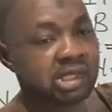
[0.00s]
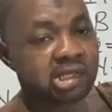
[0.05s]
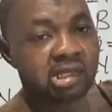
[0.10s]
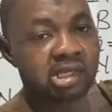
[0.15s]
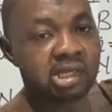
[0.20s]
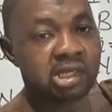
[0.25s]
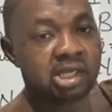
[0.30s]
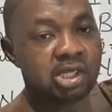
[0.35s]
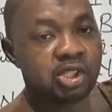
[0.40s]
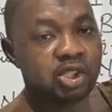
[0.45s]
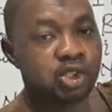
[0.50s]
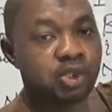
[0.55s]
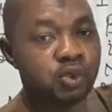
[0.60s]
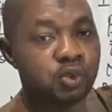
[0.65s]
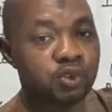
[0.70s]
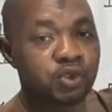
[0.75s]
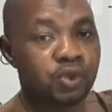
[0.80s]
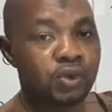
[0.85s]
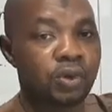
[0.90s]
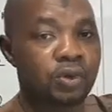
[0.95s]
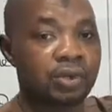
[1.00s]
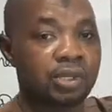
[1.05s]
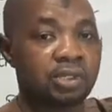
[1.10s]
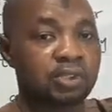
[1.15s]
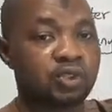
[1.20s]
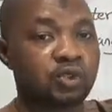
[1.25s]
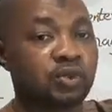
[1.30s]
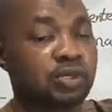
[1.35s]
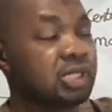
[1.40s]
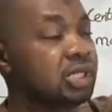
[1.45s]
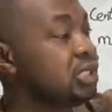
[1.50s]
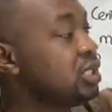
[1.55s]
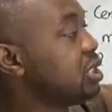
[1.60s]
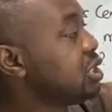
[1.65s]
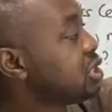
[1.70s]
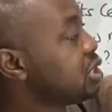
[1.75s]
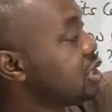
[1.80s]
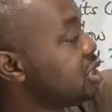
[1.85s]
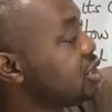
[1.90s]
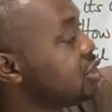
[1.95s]
is the induced current. So
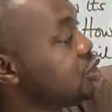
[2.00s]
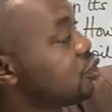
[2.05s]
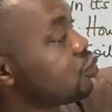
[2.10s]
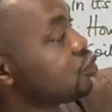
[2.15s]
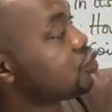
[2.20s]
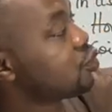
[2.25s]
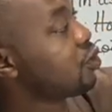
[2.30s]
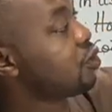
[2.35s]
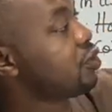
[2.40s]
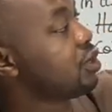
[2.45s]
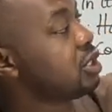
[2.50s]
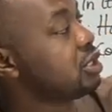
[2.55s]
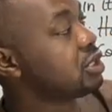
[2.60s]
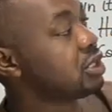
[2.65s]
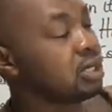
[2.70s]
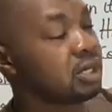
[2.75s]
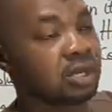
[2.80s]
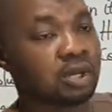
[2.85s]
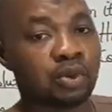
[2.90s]
this induced current